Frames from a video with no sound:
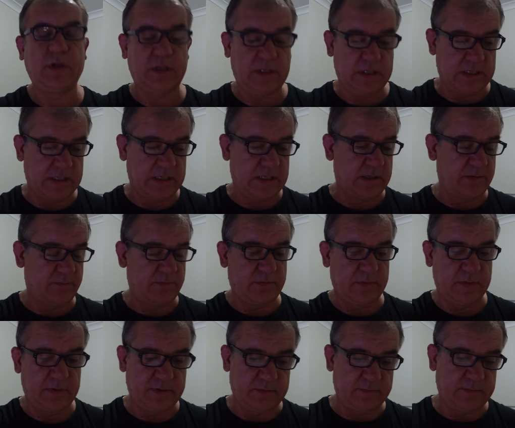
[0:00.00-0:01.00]

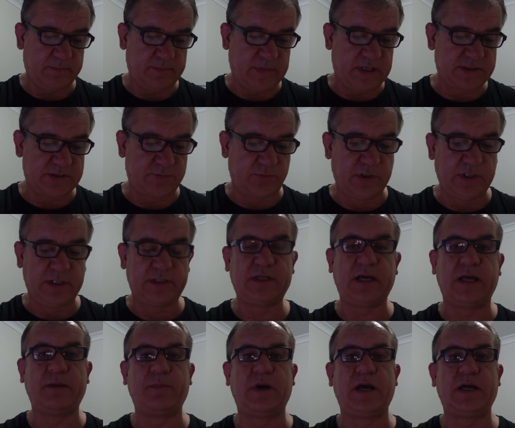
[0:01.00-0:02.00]
Hasn't really
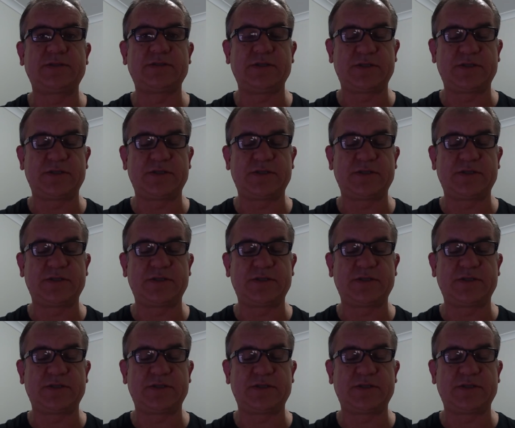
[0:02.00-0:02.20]
done much.